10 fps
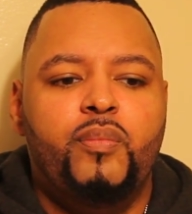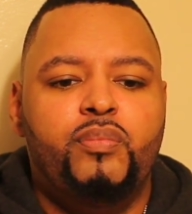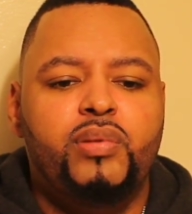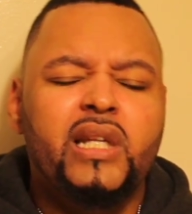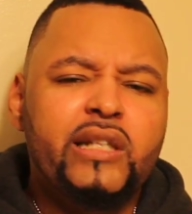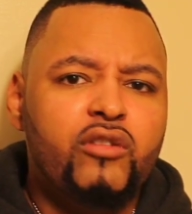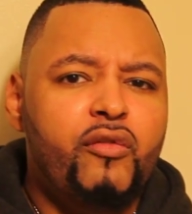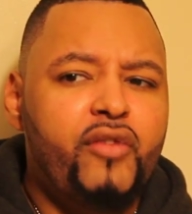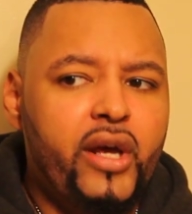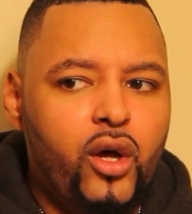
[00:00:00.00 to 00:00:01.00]
please
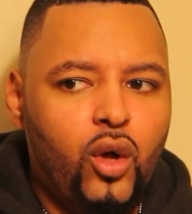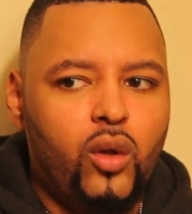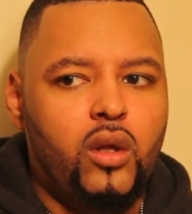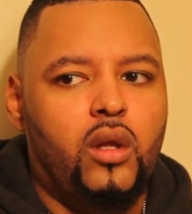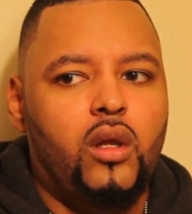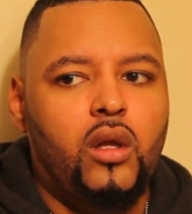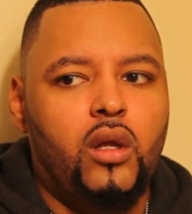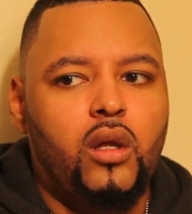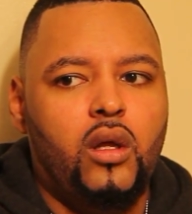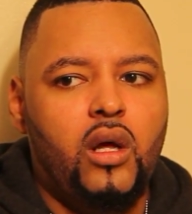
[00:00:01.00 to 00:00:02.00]
reveal,
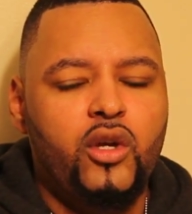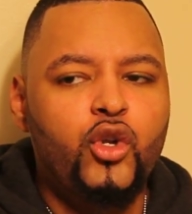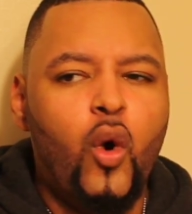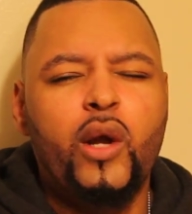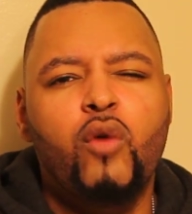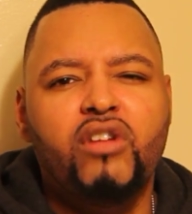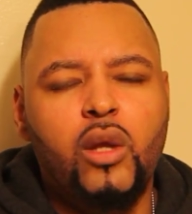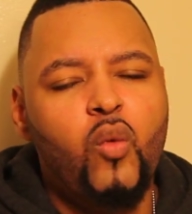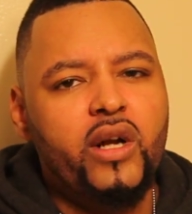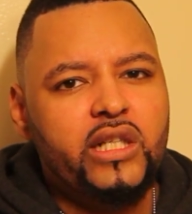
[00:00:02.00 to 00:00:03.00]
I don't
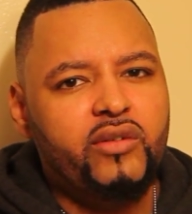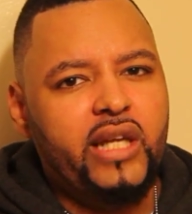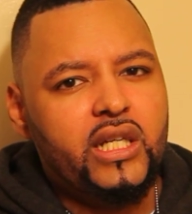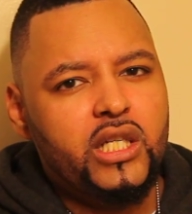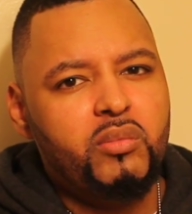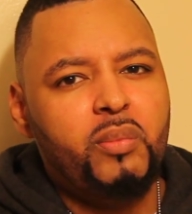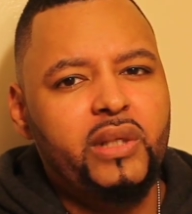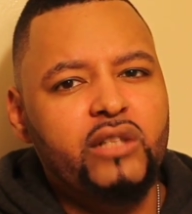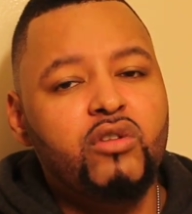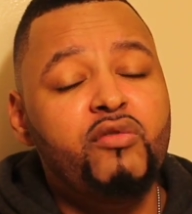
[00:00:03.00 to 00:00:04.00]
really want this relationship, but
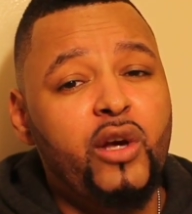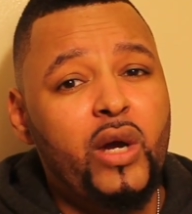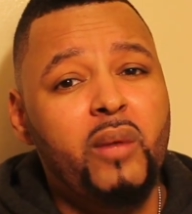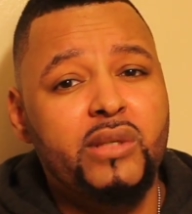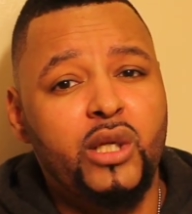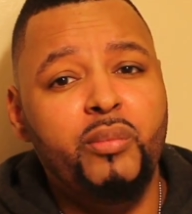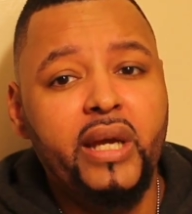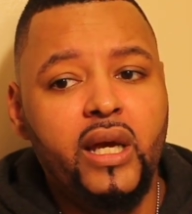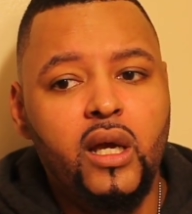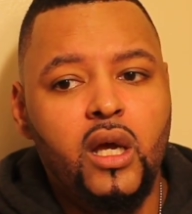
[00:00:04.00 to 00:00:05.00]
please reveal him to
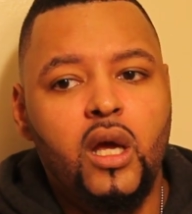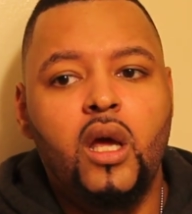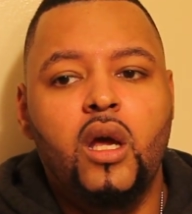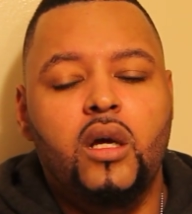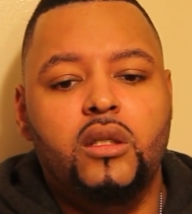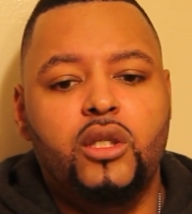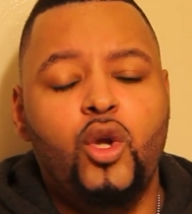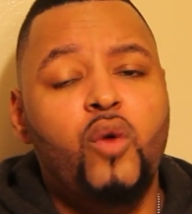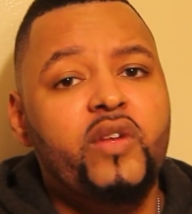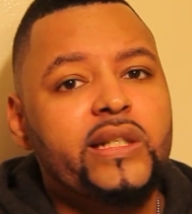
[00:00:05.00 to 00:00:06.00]
me to
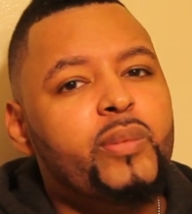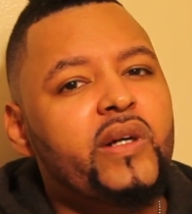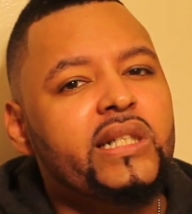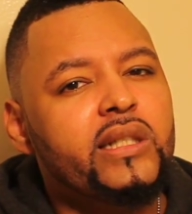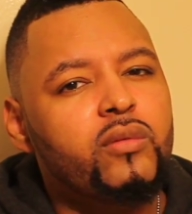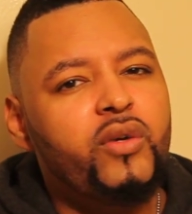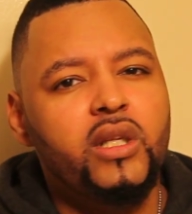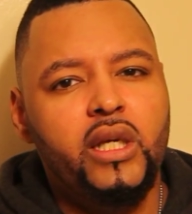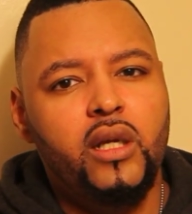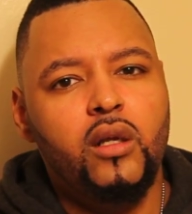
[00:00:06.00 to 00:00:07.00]
know if this person is
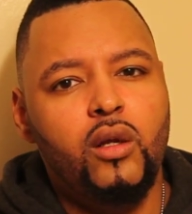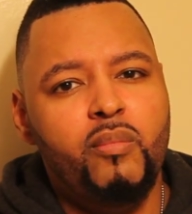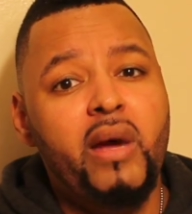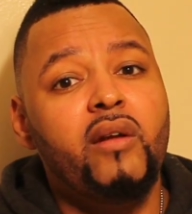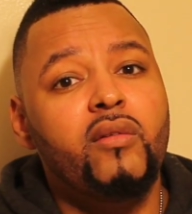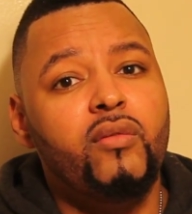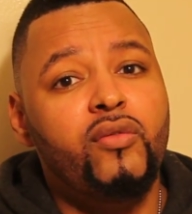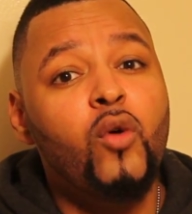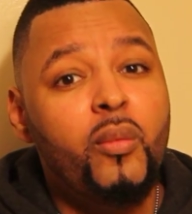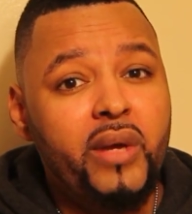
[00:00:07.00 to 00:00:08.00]
really meant
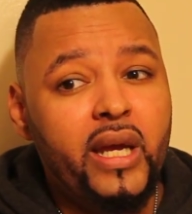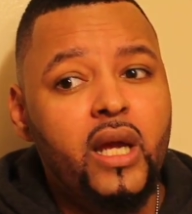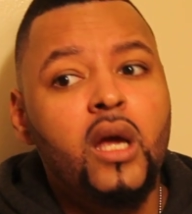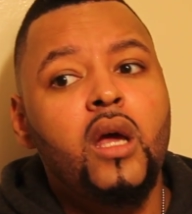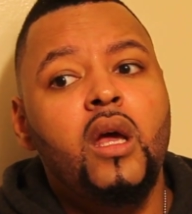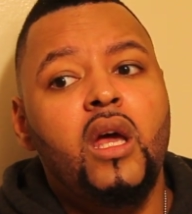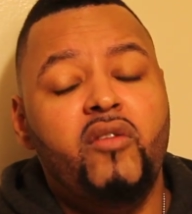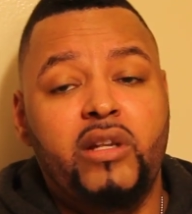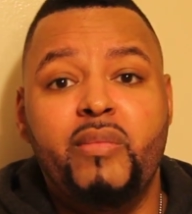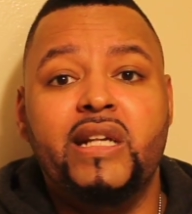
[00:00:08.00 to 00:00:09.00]
for me, if
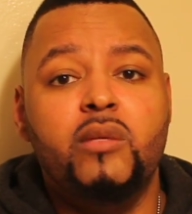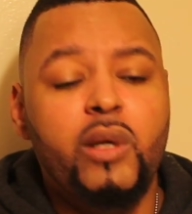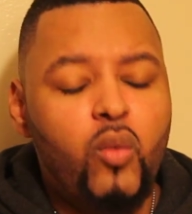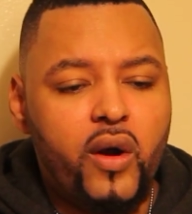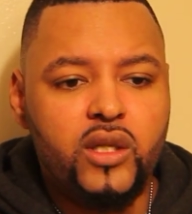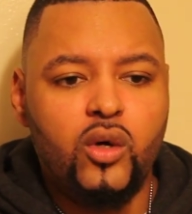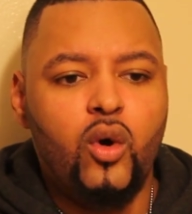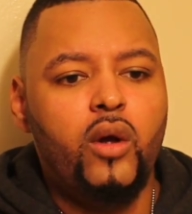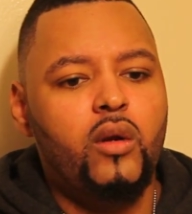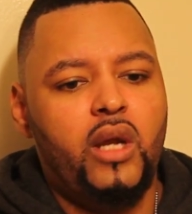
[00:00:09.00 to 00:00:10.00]
it's meant to be worked
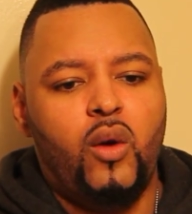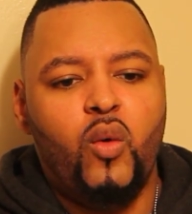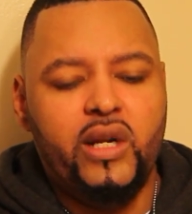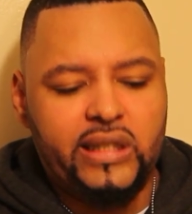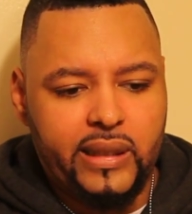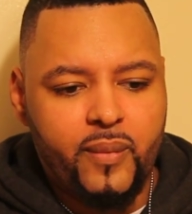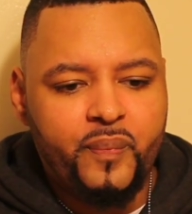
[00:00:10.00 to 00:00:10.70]
on, like what is it?